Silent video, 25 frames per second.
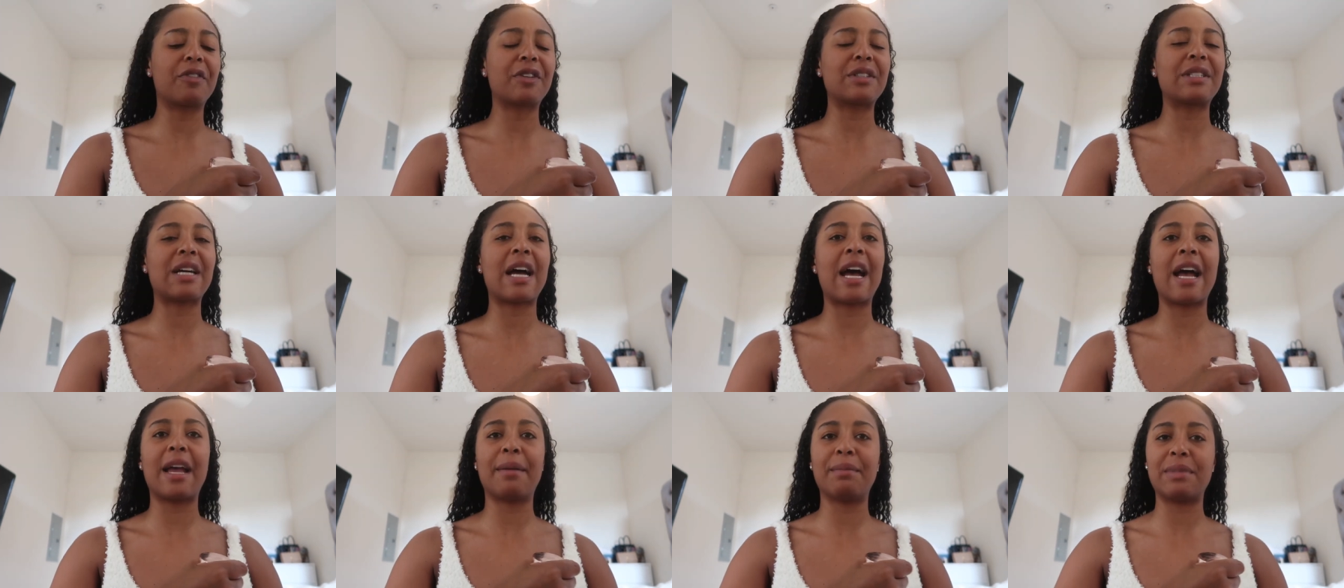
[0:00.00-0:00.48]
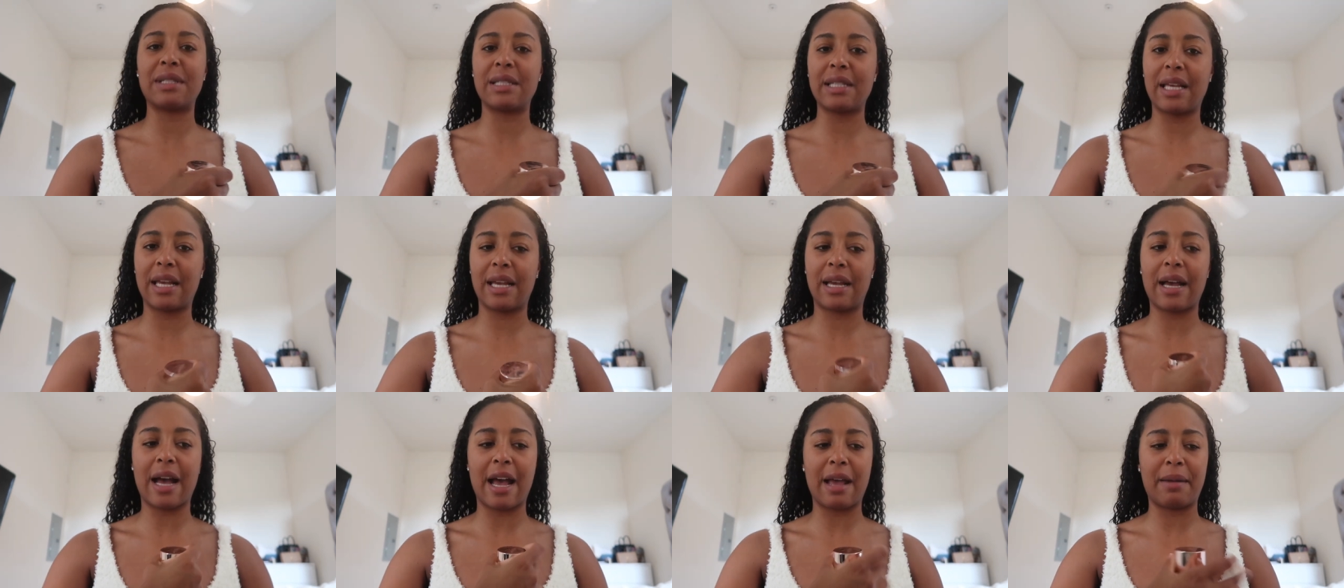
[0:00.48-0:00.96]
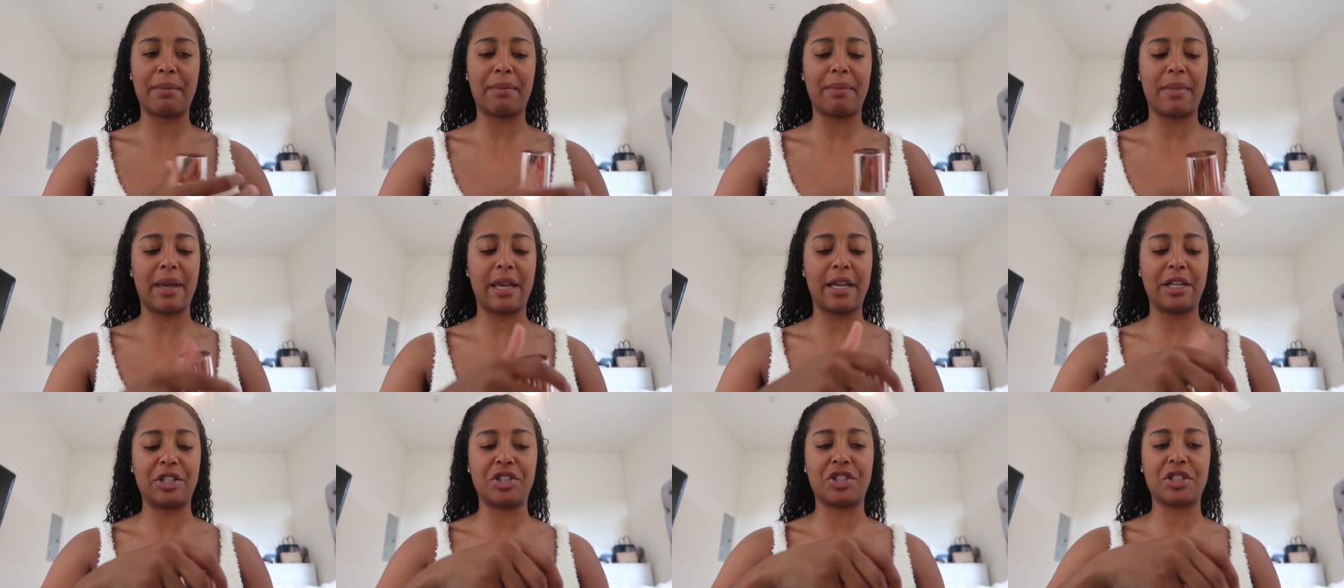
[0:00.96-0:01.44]
For time's sake, I
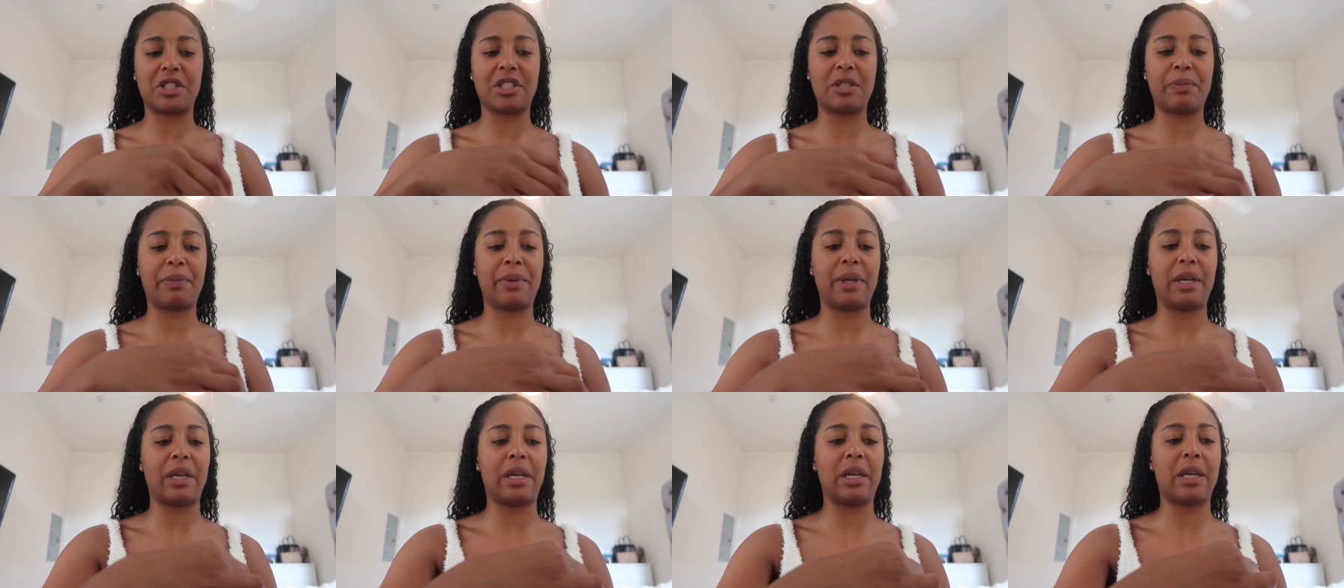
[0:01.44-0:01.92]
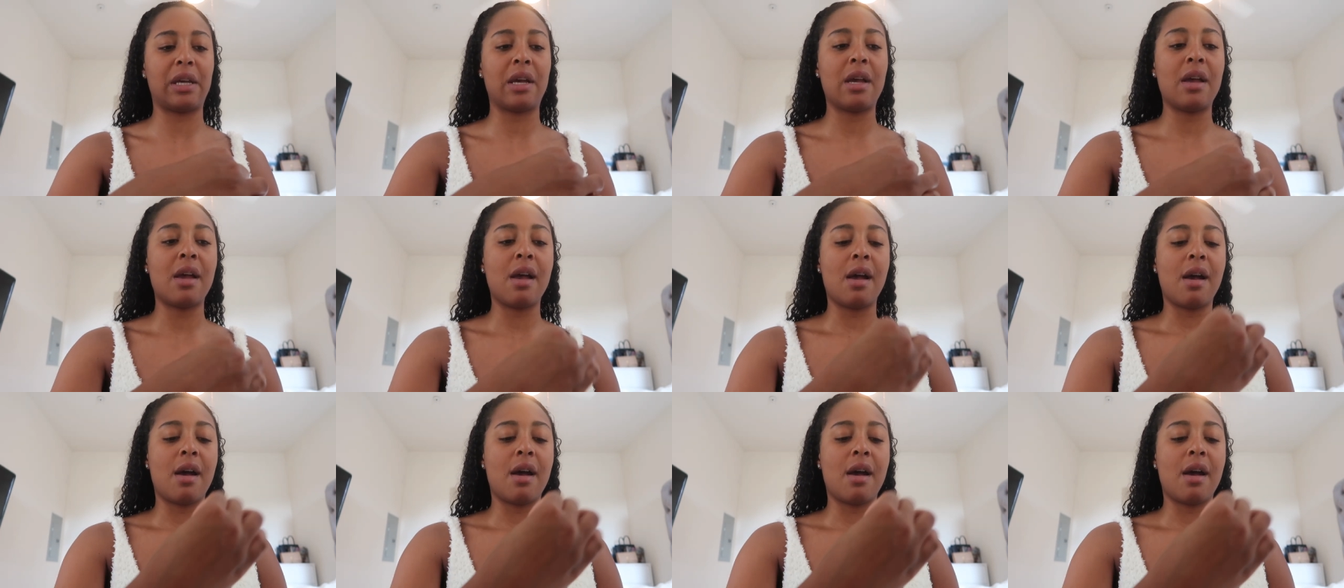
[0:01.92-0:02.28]
may just be